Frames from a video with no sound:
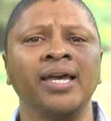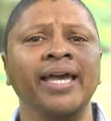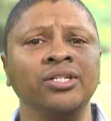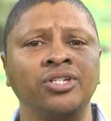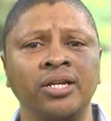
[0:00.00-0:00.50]

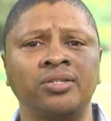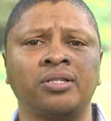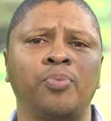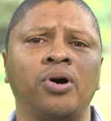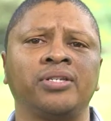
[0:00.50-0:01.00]
In just
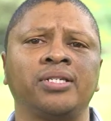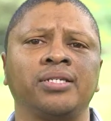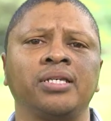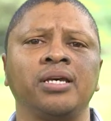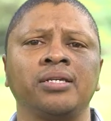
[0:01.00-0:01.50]
the past
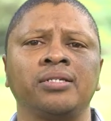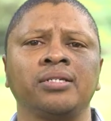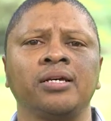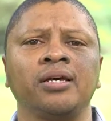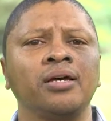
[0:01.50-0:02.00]
six years,
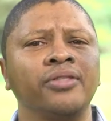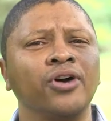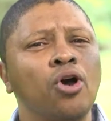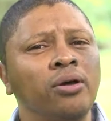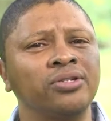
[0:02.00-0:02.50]
the
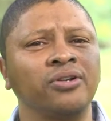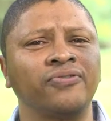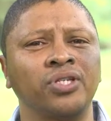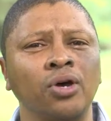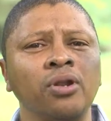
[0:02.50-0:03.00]
cost of
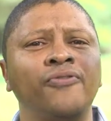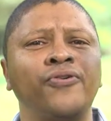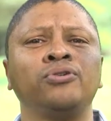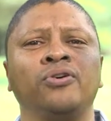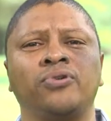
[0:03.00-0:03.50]
solar
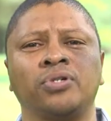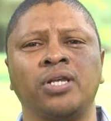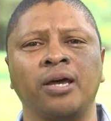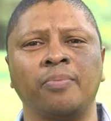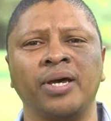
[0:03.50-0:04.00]

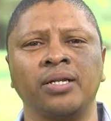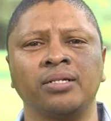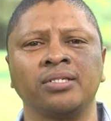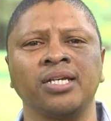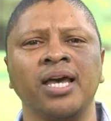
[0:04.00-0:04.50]
photovoltaic
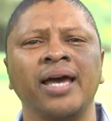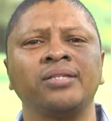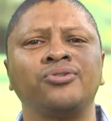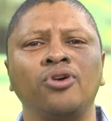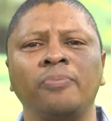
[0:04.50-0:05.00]
panels
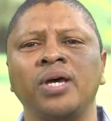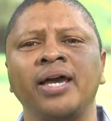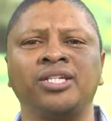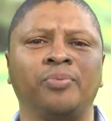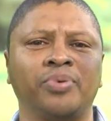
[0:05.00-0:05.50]
has dropped
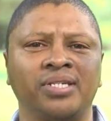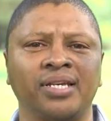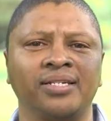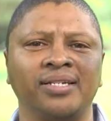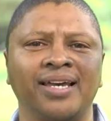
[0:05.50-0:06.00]
eighty
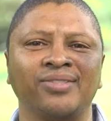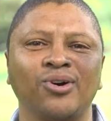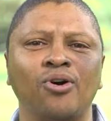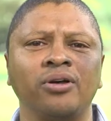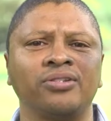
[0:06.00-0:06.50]
percent and the
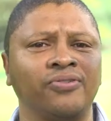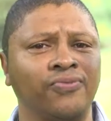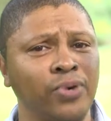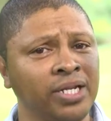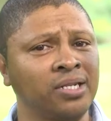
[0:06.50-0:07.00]
cost
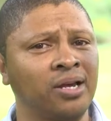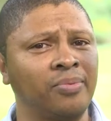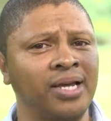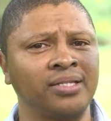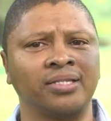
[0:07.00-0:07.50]
of wind
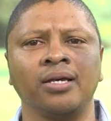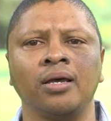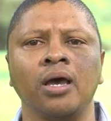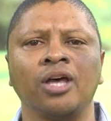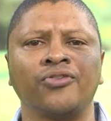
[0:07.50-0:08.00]
turbines
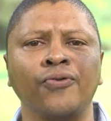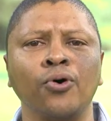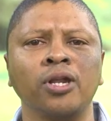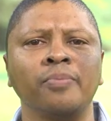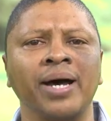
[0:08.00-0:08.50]
has
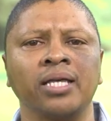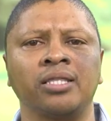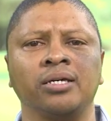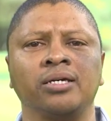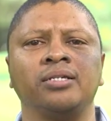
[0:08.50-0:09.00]
fallen by a
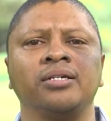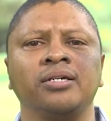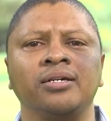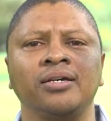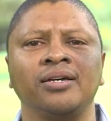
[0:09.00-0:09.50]
third.
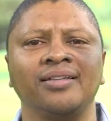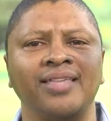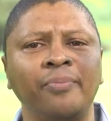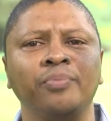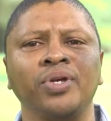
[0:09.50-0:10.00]

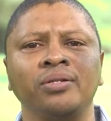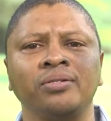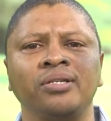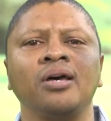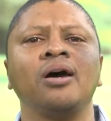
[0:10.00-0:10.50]
That
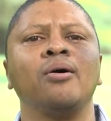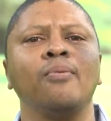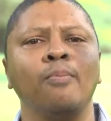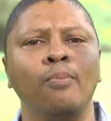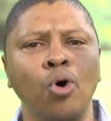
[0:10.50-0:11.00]
means
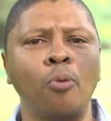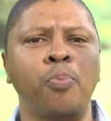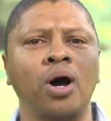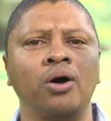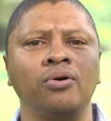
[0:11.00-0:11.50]
more
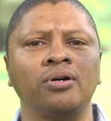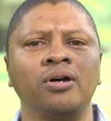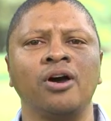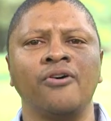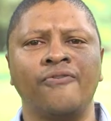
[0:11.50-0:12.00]
power
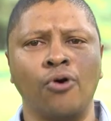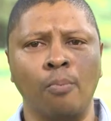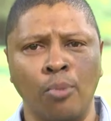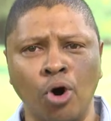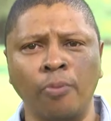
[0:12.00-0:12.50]
for
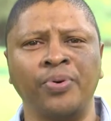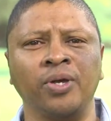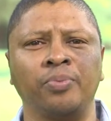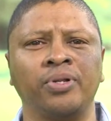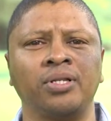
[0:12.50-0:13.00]
more
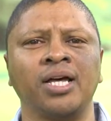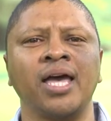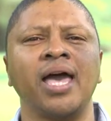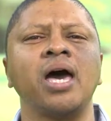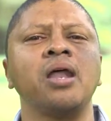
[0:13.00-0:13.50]
people
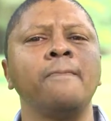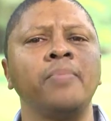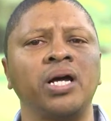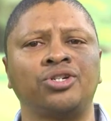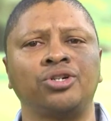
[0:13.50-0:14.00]
at a
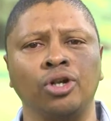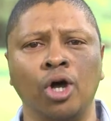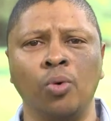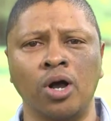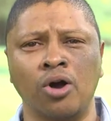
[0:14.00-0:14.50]
much
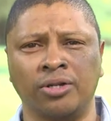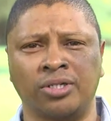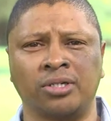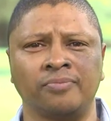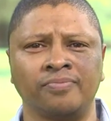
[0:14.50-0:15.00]
lower
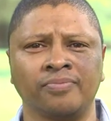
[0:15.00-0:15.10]
cost.